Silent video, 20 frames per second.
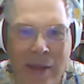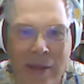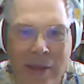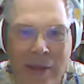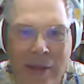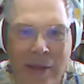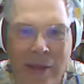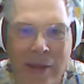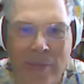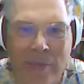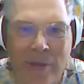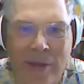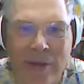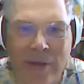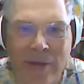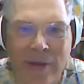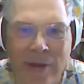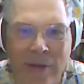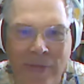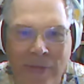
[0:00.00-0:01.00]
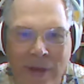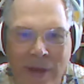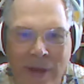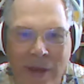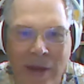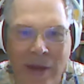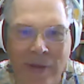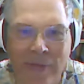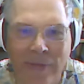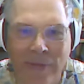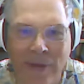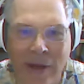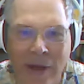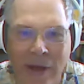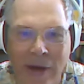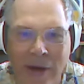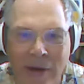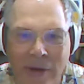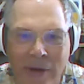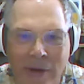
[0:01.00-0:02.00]
let me see if I can
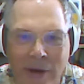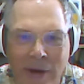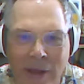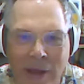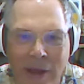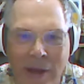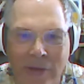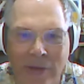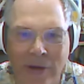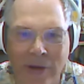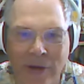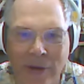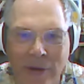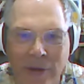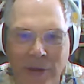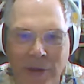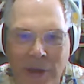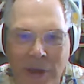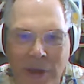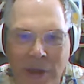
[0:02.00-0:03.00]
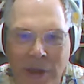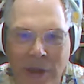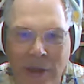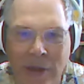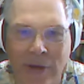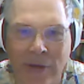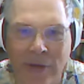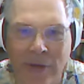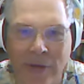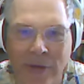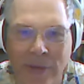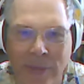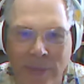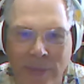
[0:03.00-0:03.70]
find her. Yes, here she is.